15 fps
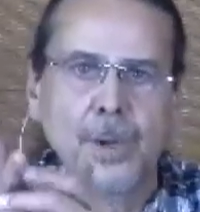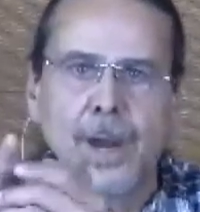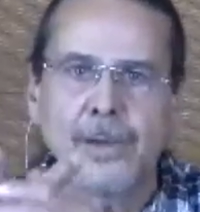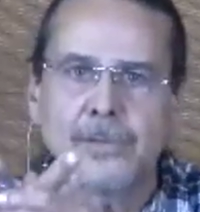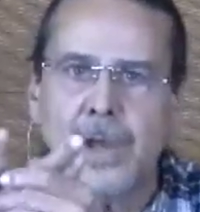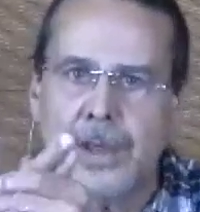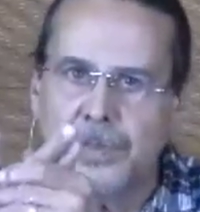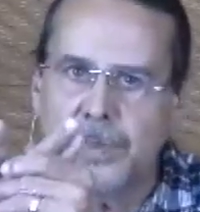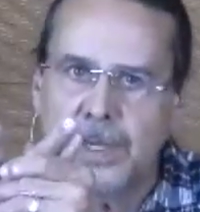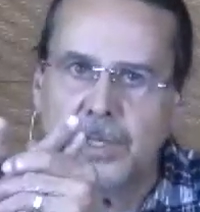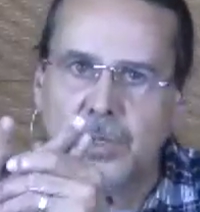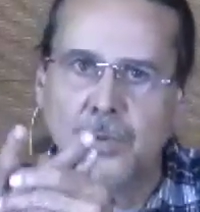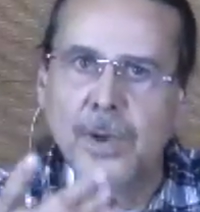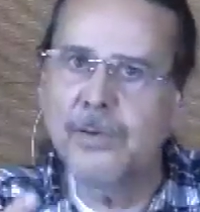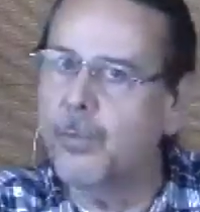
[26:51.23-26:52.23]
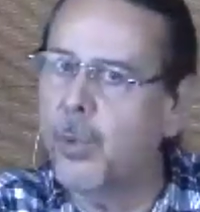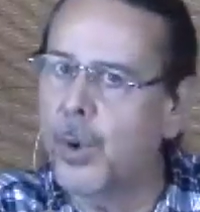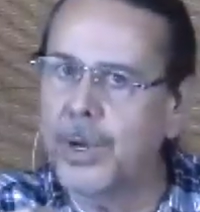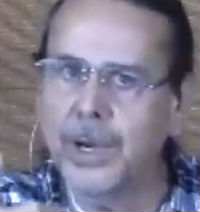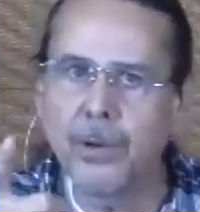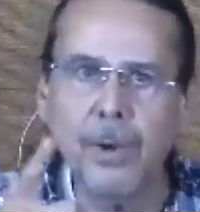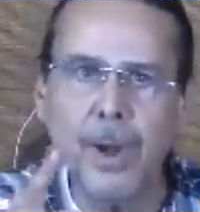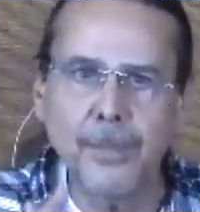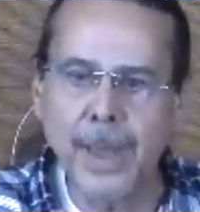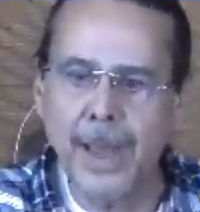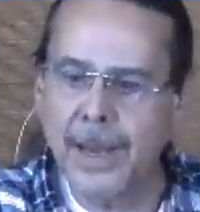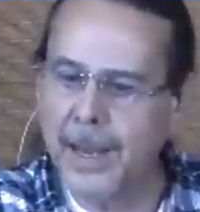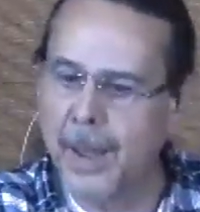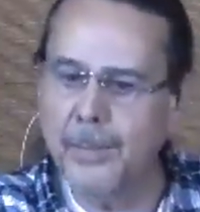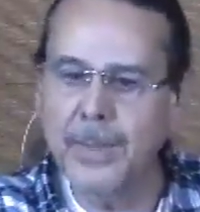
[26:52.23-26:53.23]
but I've got these three pointing right back
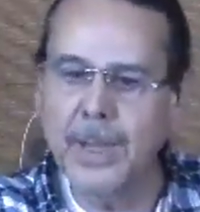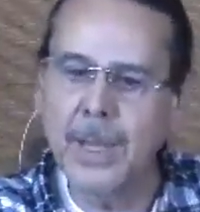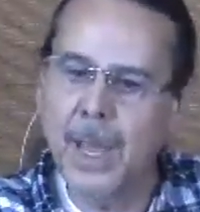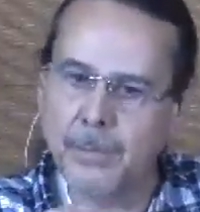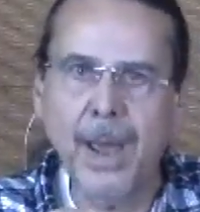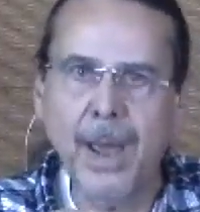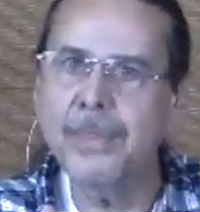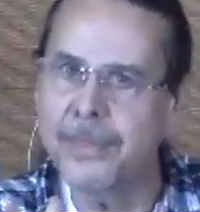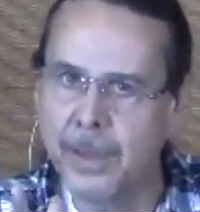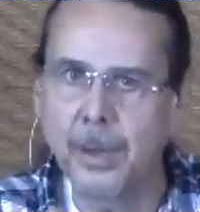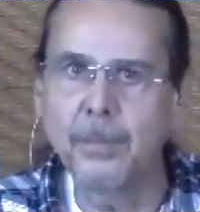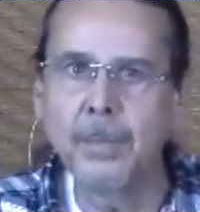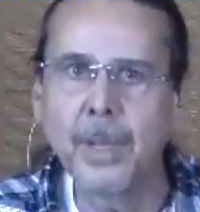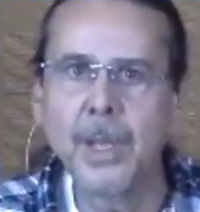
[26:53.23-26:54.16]
at me and my thumb.